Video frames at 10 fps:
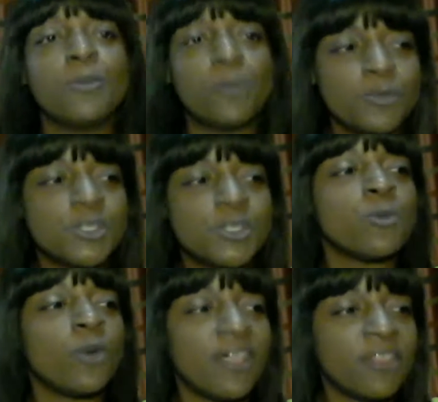just
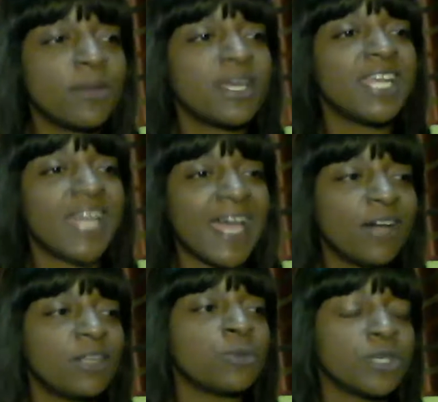weathering it
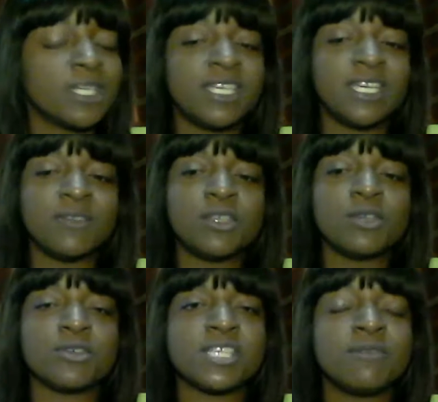out and really giving
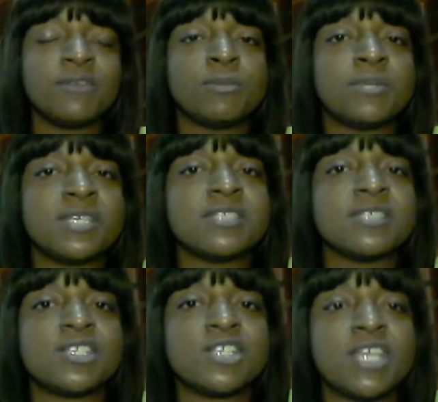yourself and your
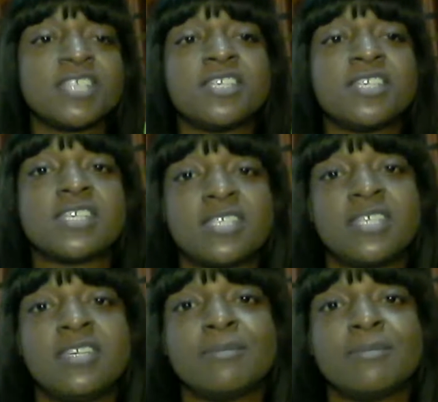business a chance to succeed.